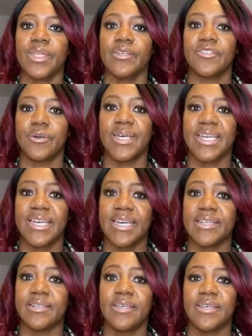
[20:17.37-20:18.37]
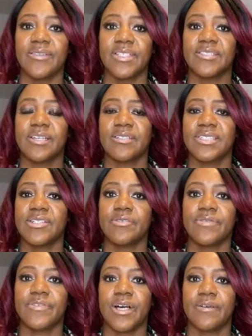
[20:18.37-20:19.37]
So again, this idea
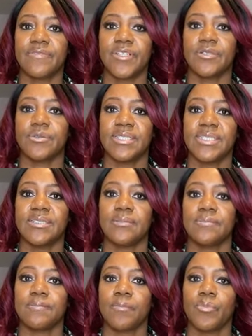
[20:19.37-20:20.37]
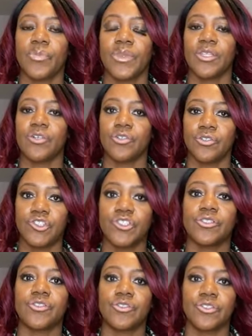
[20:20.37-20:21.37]
of offloading or
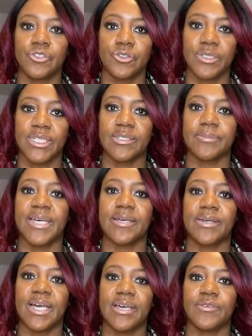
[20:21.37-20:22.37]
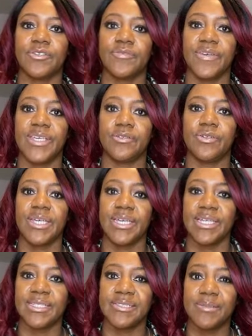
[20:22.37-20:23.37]
just, or talking about how you feel
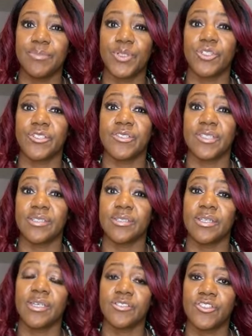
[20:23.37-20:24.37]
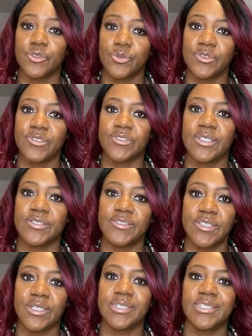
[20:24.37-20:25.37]
is important to a
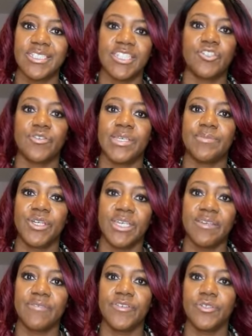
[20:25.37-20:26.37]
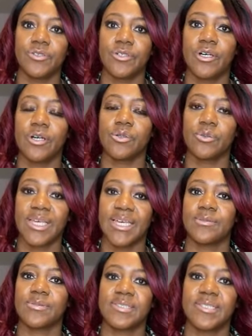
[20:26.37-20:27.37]
certain degree. But if your whole
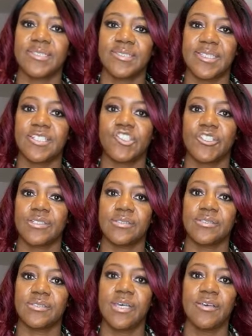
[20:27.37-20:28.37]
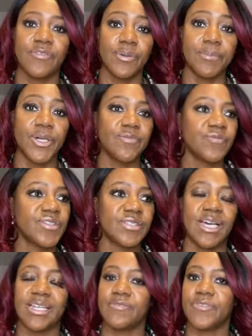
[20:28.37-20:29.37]
counselling sessions for months
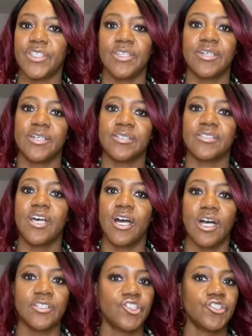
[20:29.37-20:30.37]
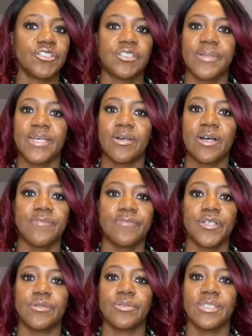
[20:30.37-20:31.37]
and for years are just about
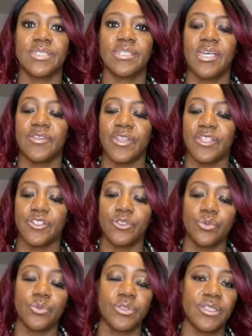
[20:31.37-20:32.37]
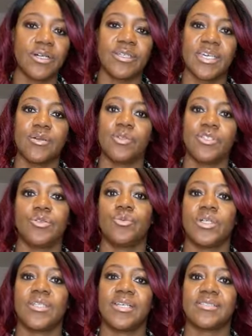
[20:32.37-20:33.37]
offloading, then you will not get what you
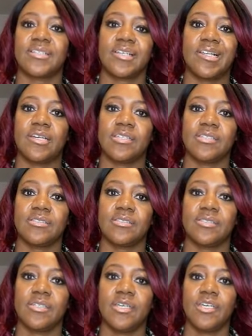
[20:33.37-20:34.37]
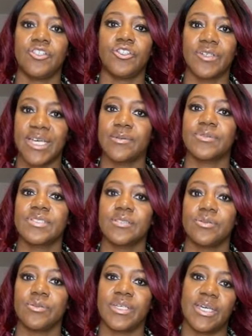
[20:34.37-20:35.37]
want as a client. Your counsellor
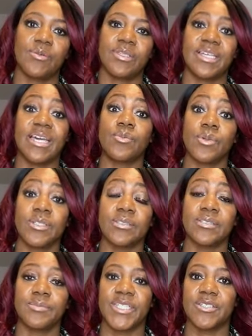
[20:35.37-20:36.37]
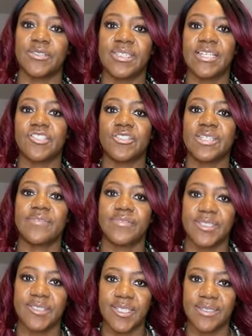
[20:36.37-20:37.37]
will get what they want because they just have to
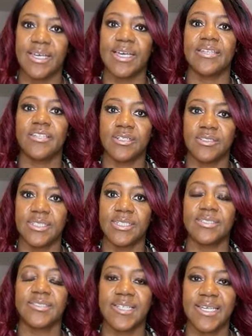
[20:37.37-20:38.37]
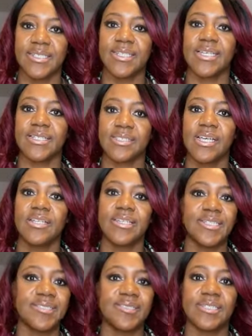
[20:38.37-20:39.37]
sit there nodding, saying yes,
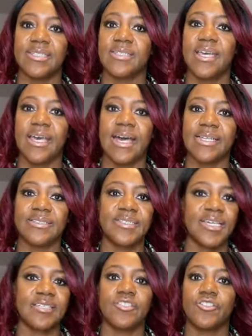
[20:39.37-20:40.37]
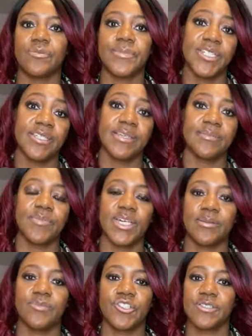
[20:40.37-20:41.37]
listening and taking your money. And
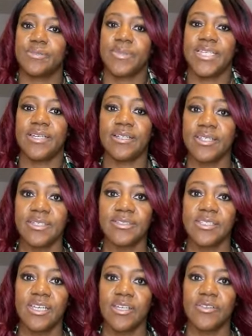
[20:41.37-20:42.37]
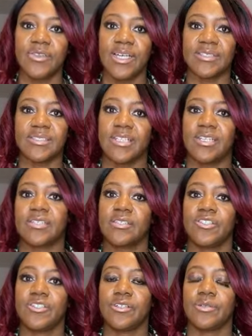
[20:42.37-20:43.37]
I'm just being honest, that's like,
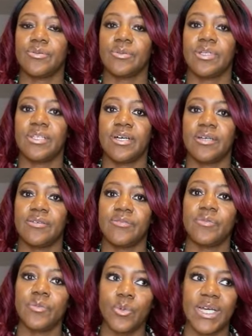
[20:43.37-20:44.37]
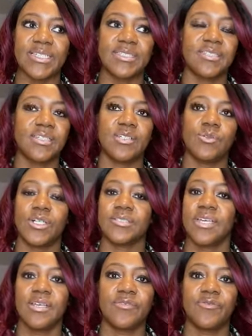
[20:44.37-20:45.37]
you know, a lot of ways that it works.
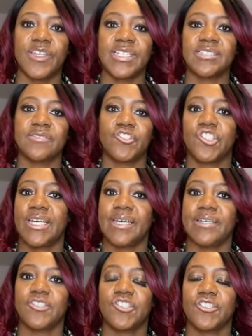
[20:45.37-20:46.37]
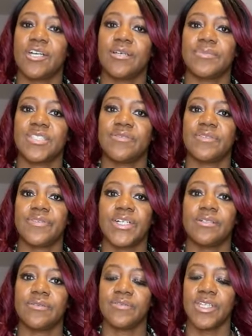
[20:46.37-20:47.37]
Things have changed, times have
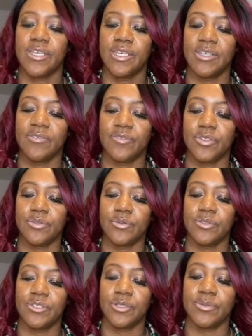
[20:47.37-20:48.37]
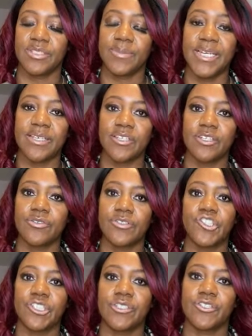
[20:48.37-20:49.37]
evolved. If you, you know, it's about
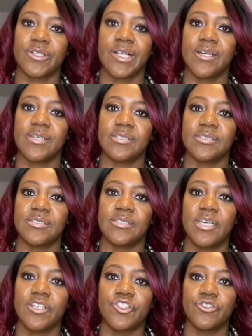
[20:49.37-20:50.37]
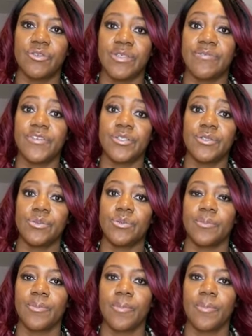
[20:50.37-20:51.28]
encouraging your client to review